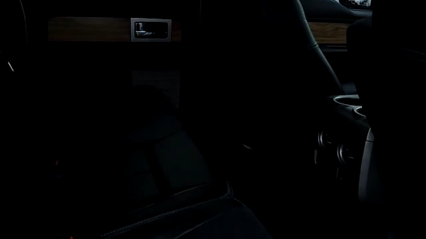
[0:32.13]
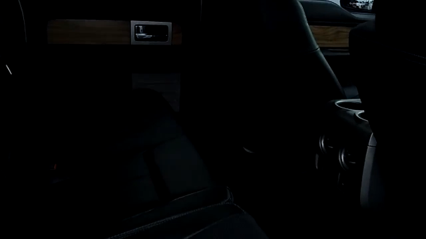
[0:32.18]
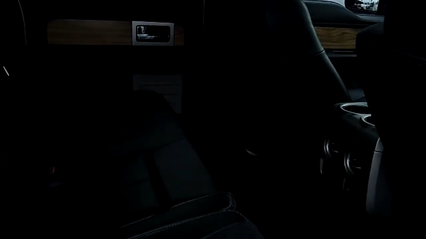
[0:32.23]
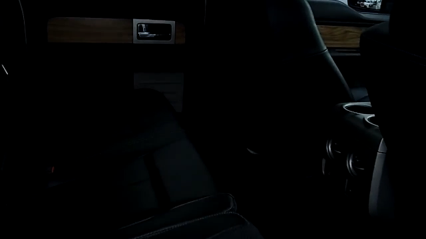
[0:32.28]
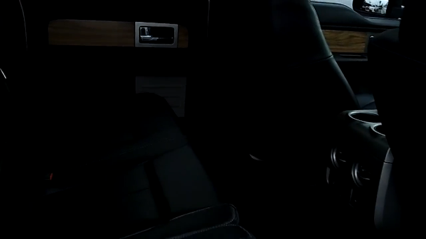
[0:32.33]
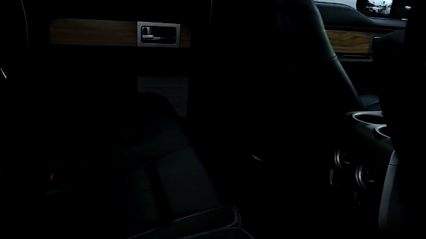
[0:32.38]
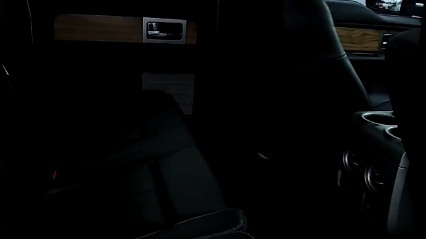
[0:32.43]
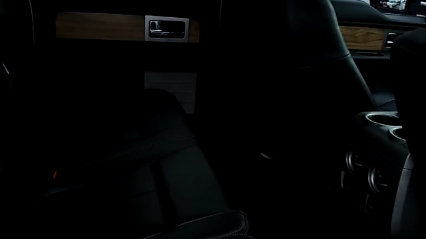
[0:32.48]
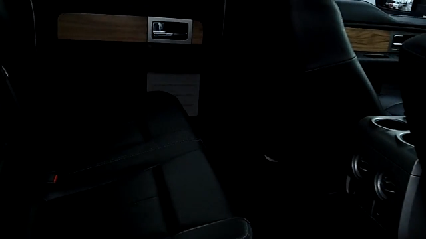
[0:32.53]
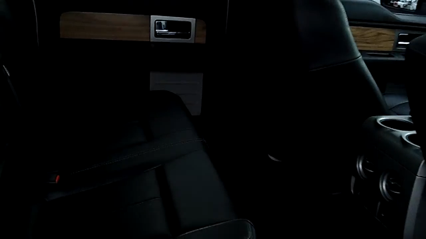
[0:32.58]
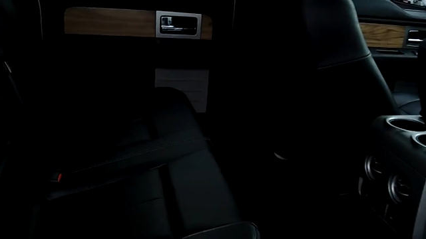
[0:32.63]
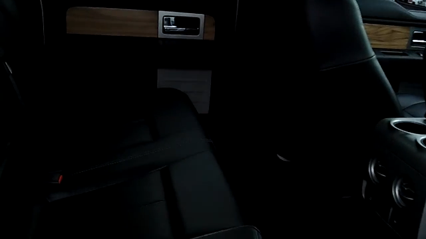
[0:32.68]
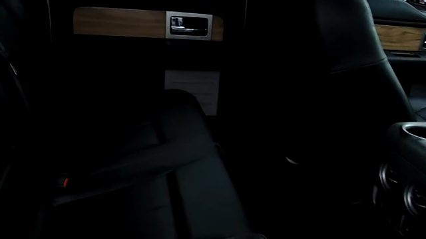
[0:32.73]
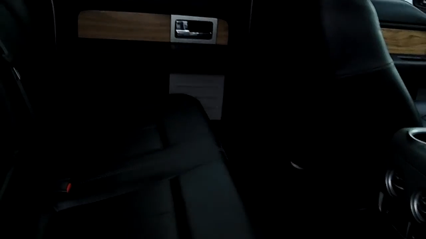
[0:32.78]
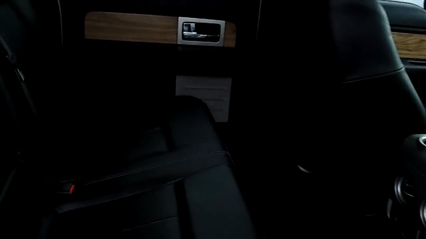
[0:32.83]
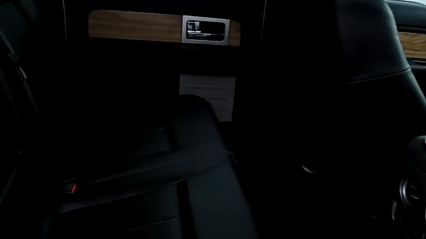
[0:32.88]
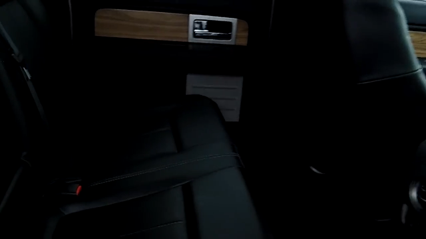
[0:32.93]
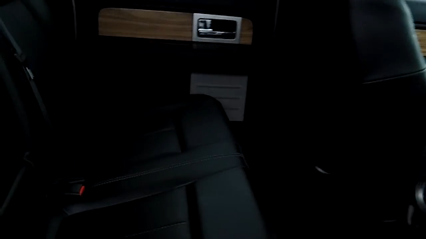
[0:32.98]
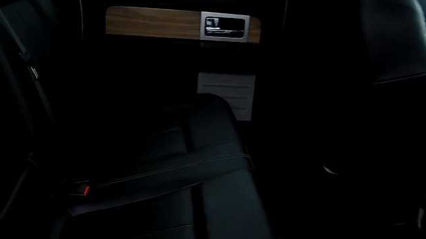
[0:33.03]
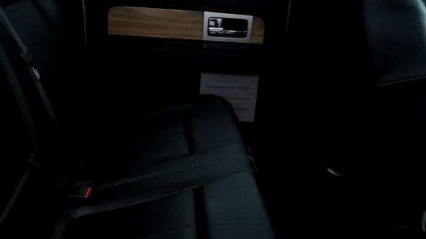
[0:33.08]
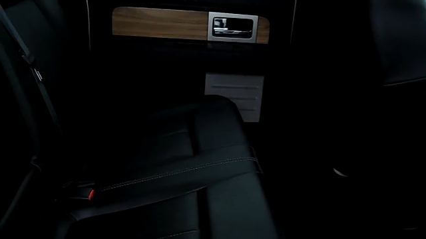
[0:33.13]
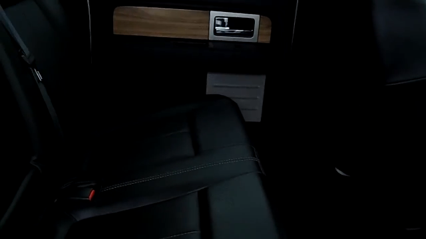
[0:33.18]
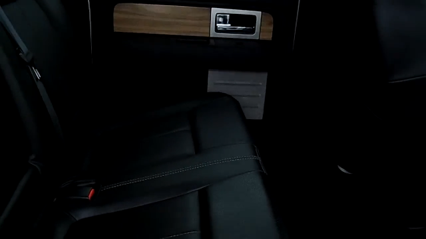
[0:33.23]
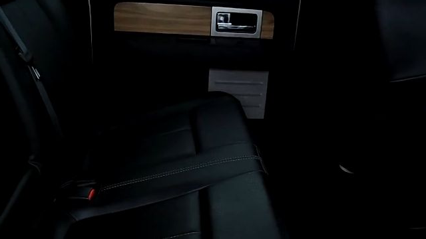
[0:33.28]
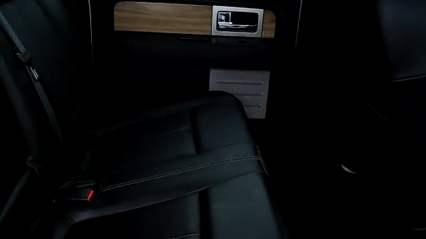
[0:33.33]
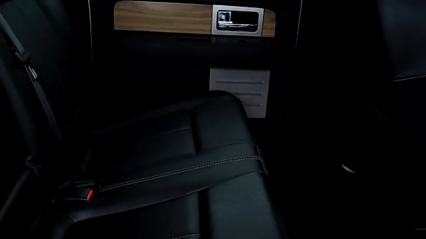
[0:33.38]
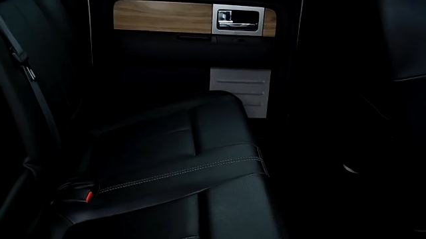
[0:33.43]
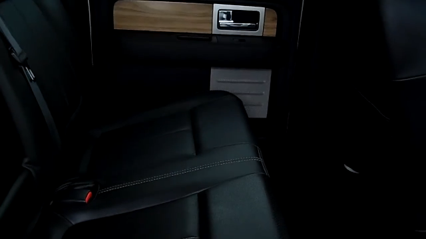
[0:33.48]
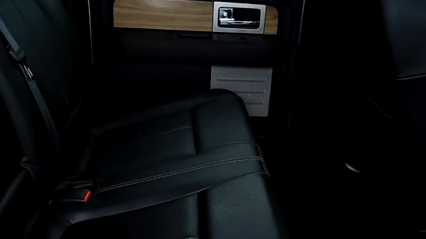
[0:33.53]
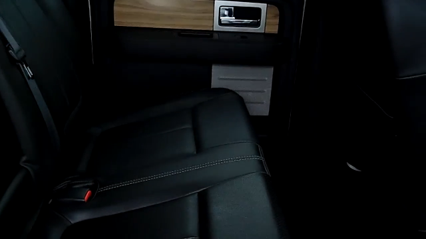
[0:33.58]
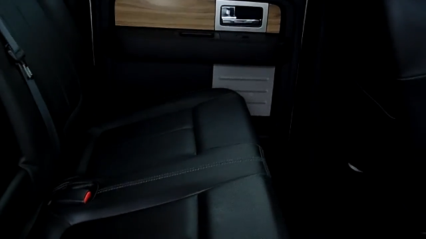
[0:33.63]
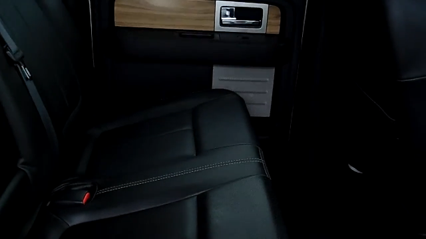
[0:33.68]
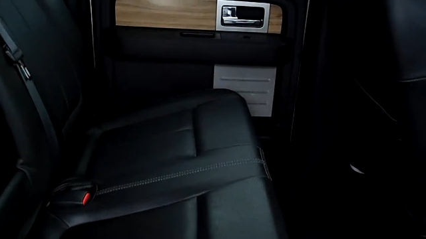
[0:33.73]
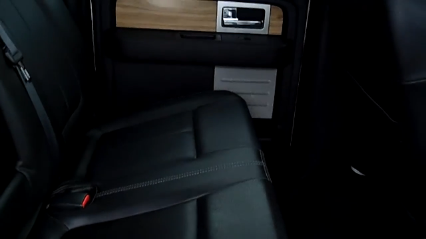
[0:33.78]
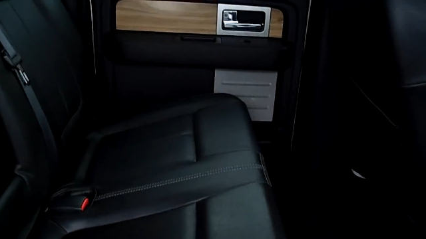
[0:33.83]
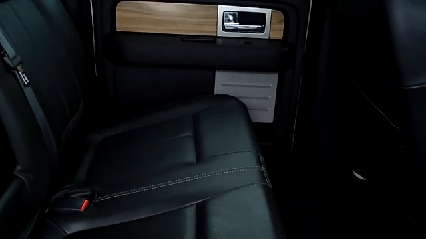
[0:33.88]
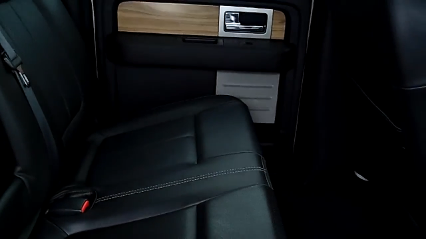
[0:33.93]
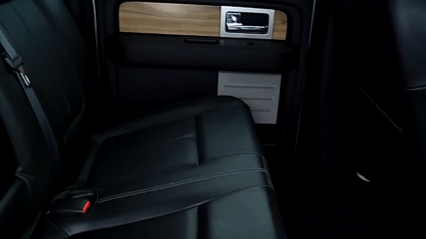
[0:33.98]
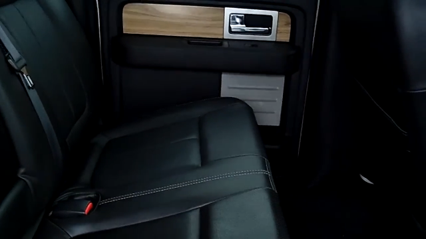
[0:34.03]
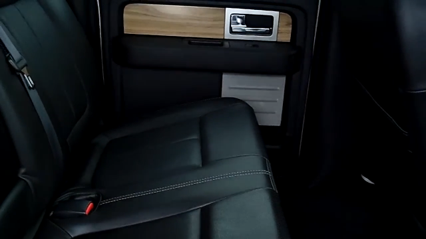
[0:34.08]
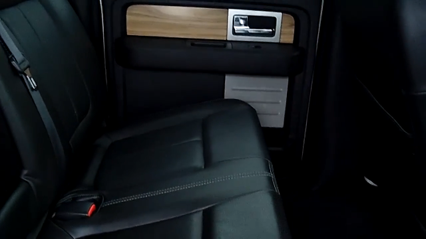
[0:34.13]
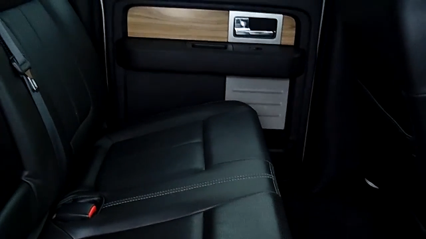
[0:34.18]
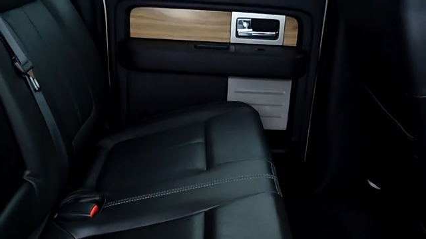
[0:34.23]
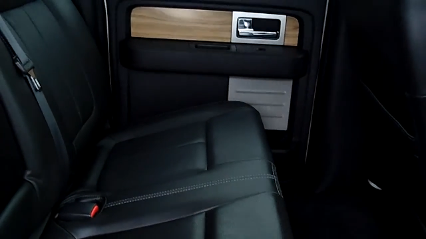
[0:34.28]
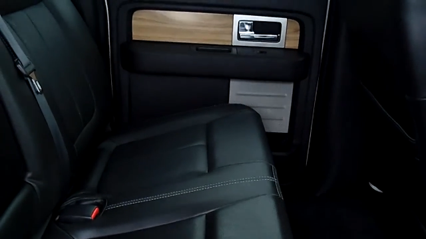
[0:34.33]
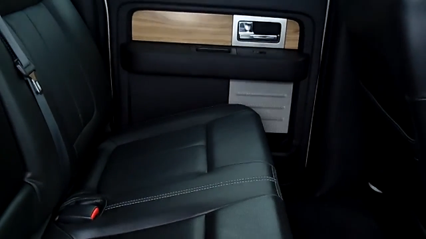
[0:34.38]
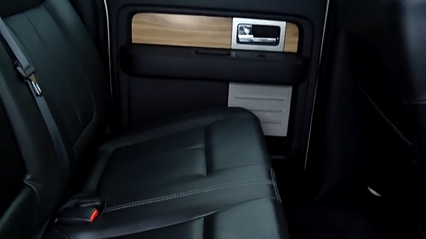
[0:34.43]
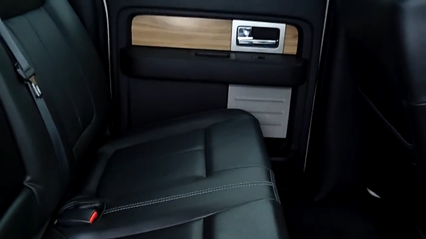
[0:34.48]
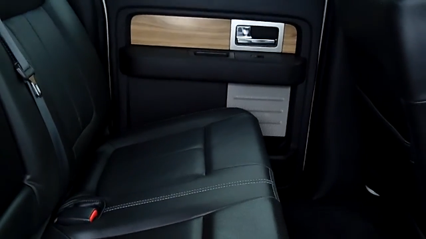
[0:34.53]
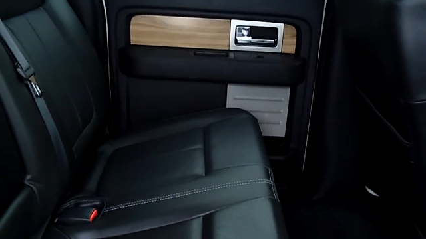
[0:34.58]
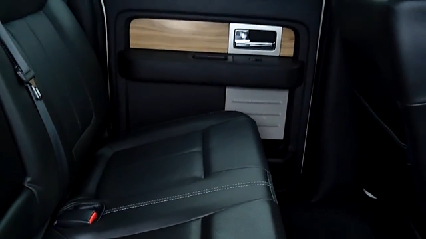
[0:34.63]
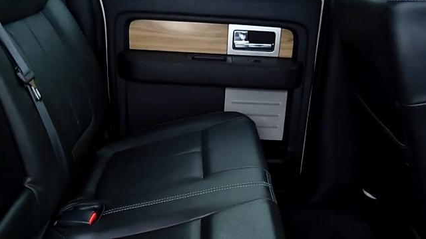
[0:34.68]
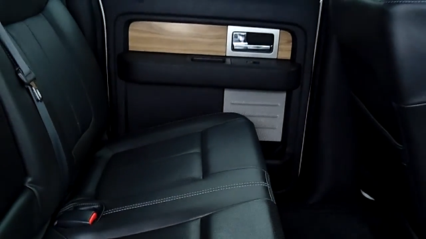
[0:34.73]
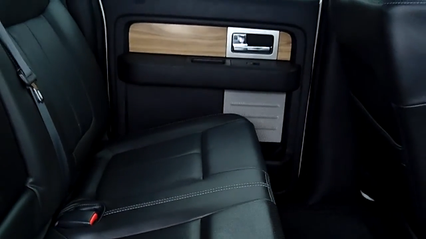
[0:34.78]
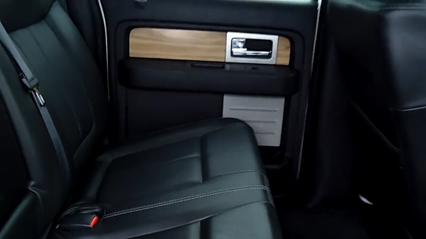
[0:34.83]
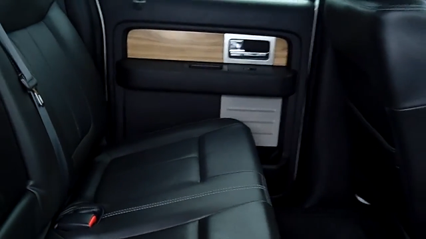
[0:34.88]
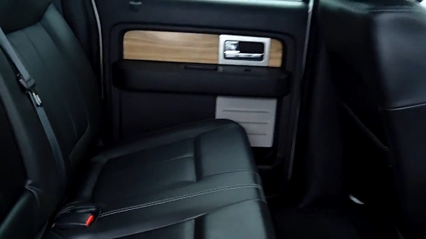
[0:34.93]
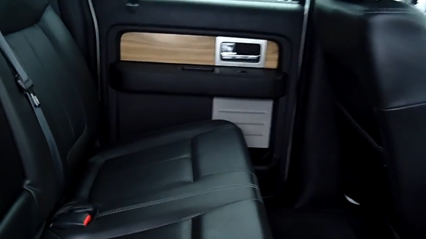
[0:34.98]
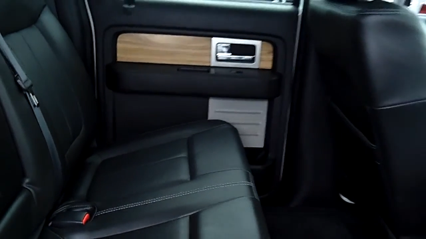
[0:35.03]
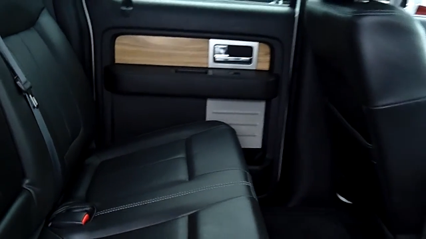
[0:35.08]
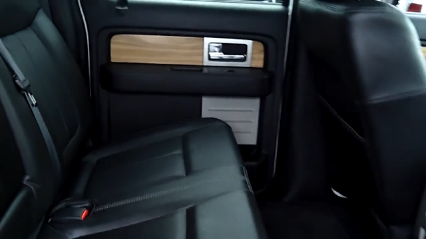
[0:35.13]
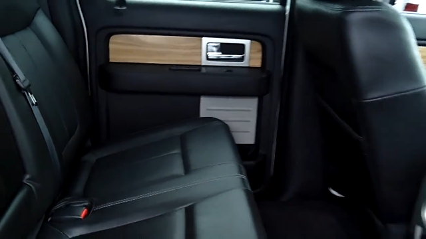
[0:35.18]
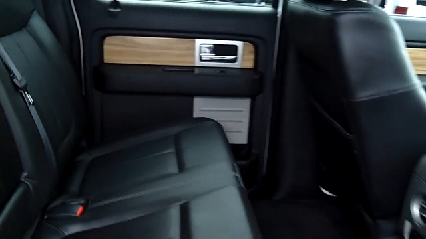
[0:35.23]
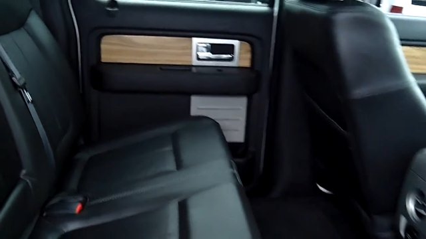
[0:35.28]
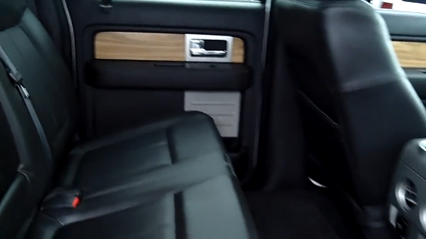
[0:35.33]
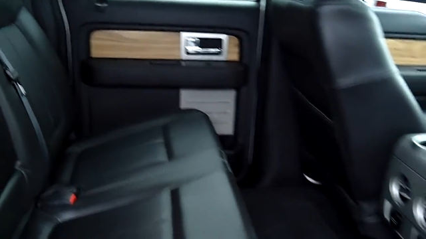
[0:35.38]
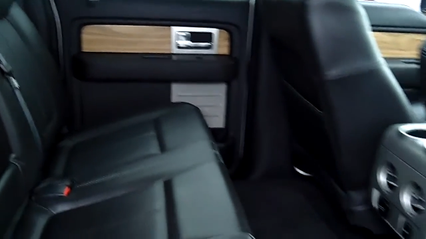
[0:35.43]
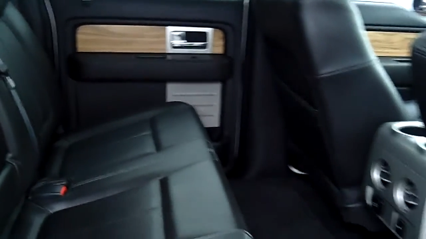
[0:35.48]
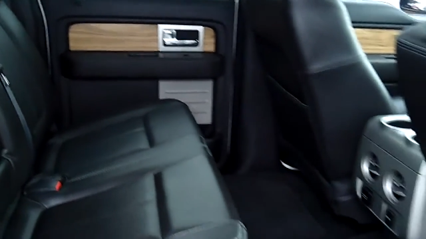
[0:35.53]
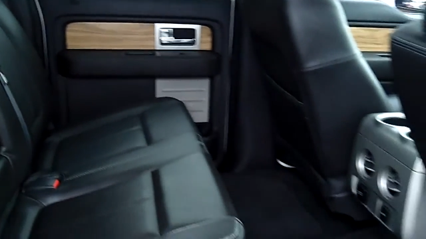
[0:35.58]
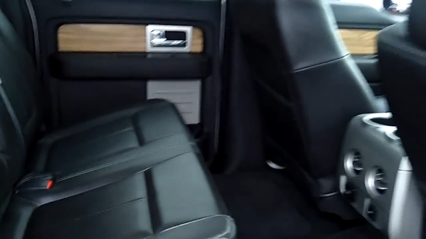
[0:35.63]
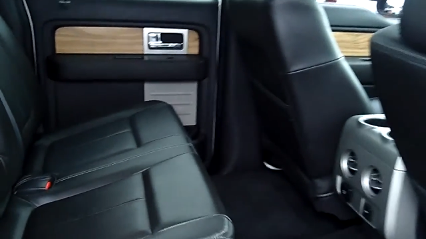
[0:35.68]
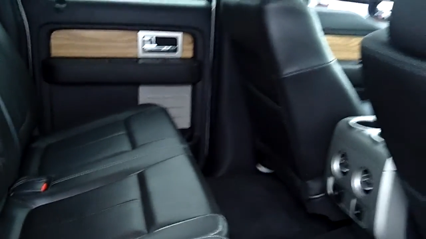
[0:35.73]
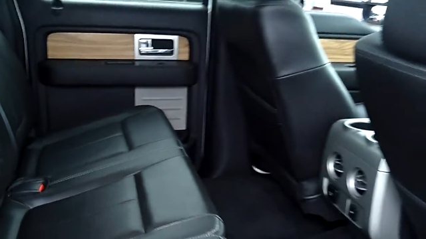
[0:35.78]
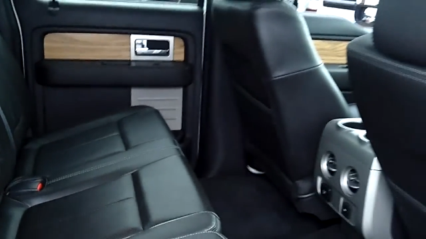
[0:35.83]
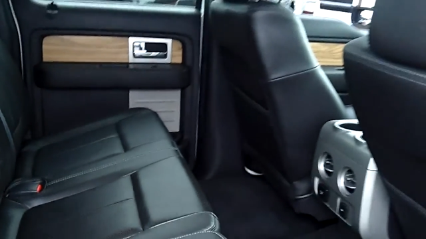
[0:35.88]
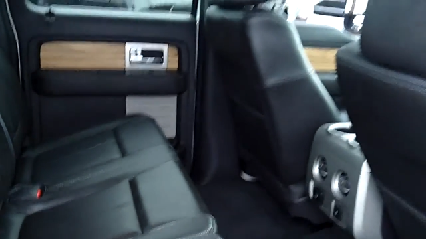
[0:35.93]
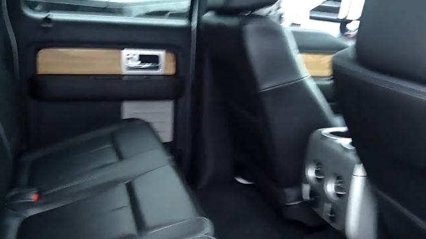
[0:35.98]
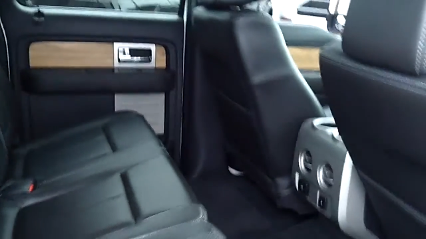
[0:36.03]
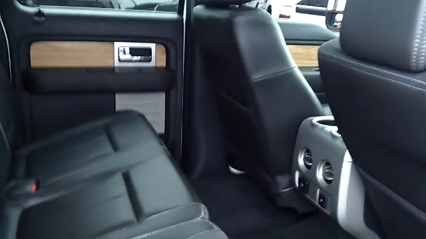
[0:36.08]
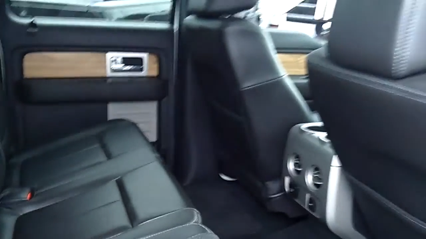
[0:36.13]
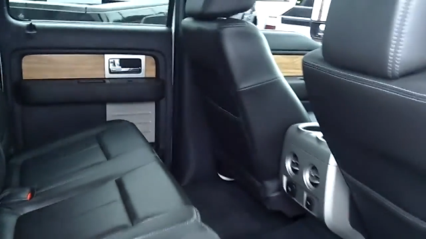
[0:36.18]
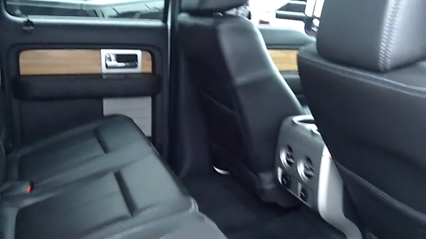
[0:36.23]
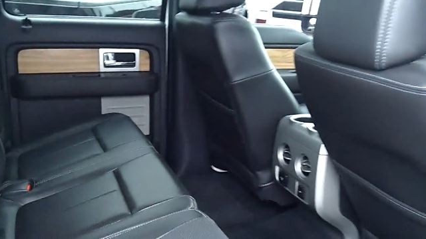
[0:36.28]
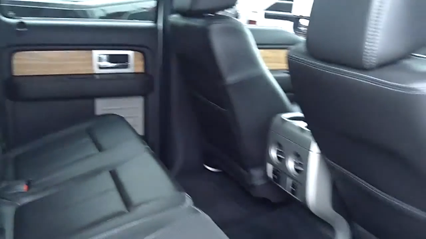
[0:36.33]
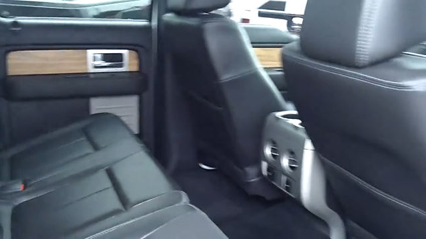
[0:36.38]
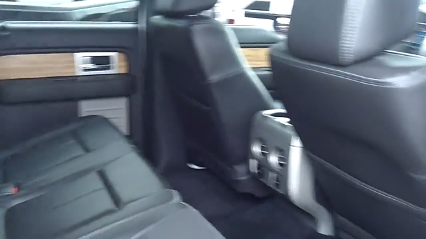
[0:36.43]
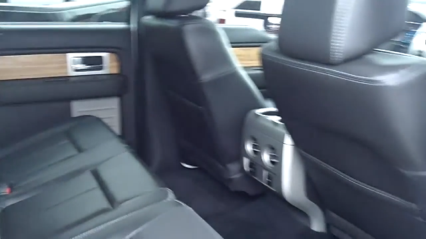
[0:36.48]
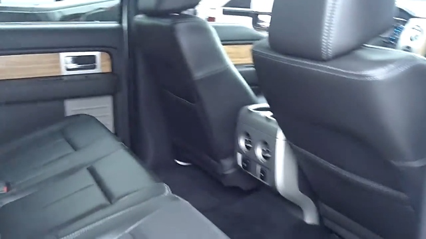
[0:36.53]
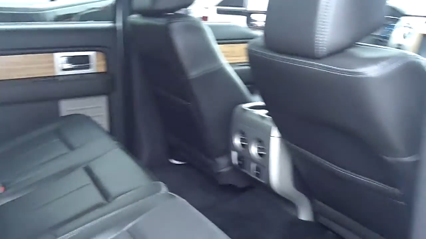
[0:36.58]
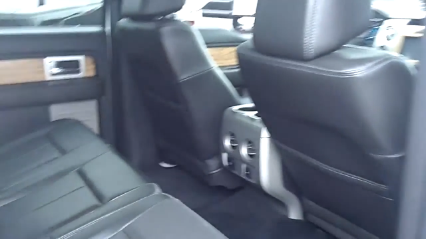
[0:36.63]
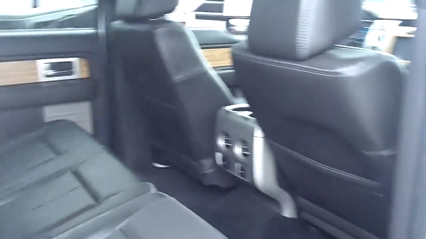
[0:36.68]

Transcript: (no speaker visible)